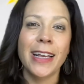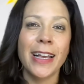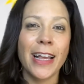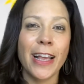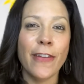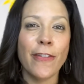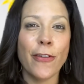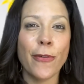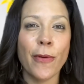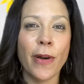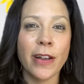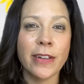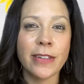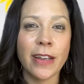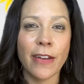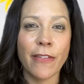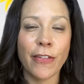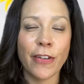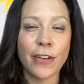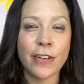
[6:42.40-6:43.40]
If you want
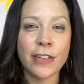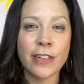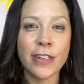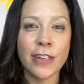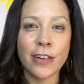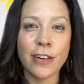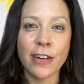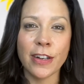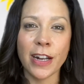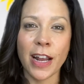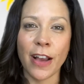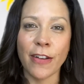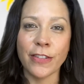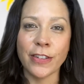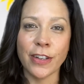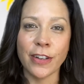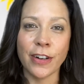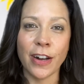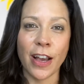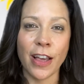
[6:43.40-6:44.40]
diversity, you're gonna have
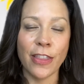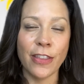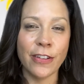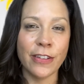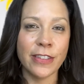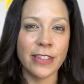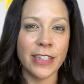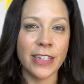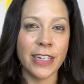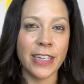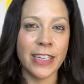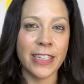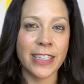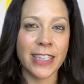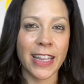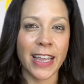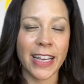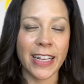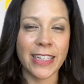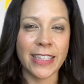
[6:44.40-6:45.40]
to go to other cities
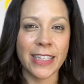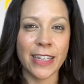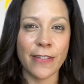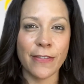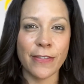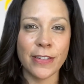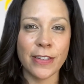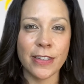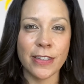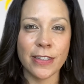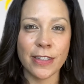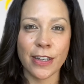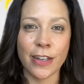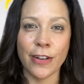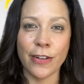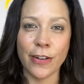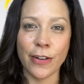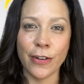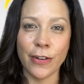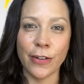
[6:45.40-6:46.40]
like San
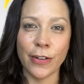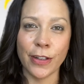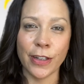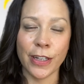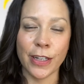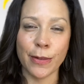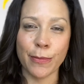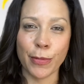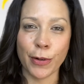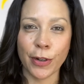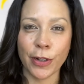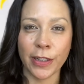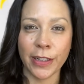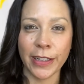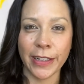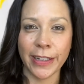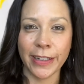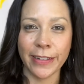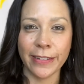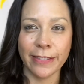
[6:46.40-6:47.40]
Francisco, Oakland,
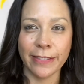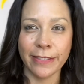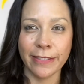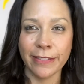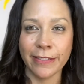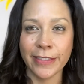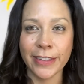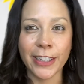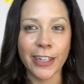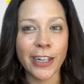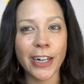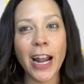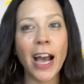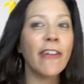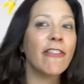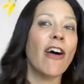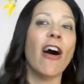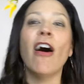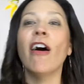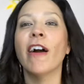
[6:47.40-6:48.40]
Berkeley. They're gonna
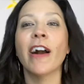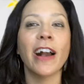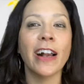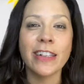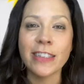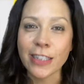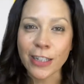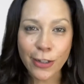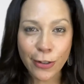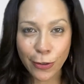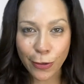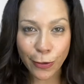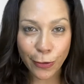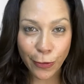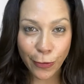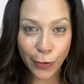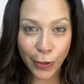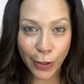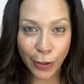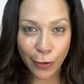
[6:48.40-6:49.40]
have all kinds of cool,
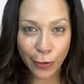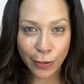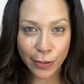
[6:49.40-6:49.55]
really cool